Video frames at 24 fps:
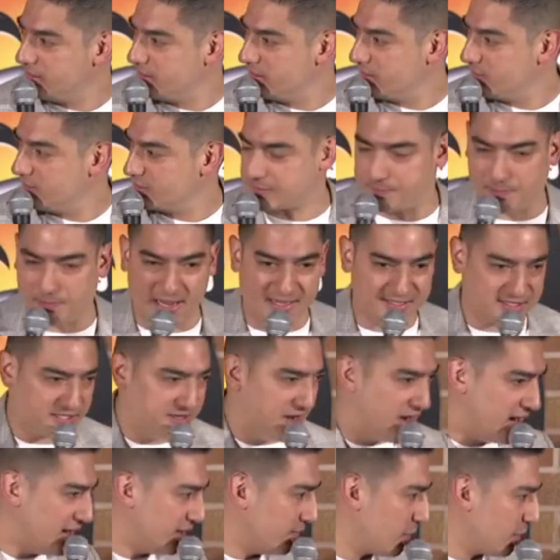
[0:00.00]
What's the plan
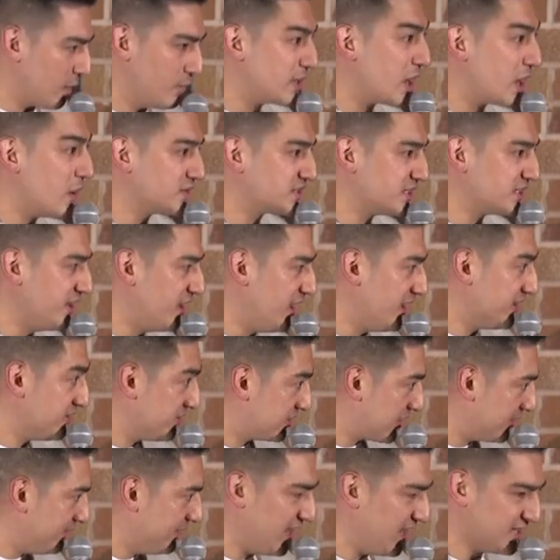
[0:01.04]
tonight? Where are we going tonight? You
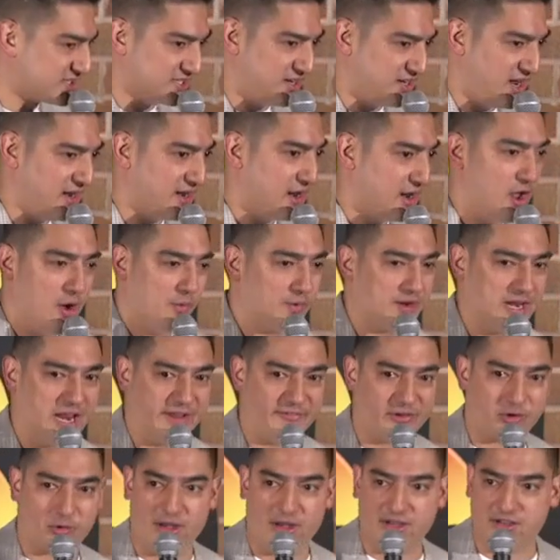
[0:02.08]
coming out tonight? We're going to have a
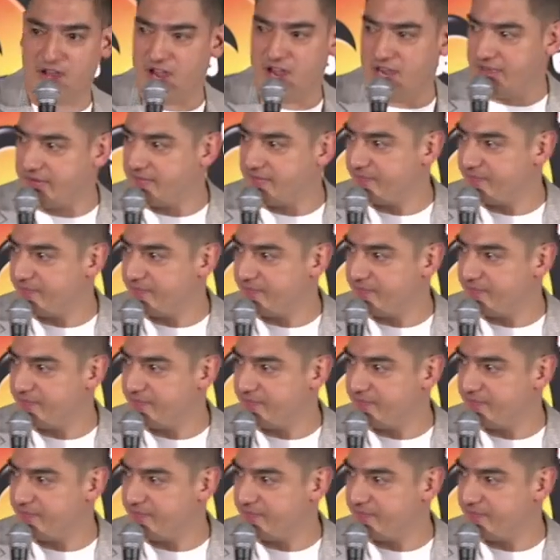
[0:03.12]
great night.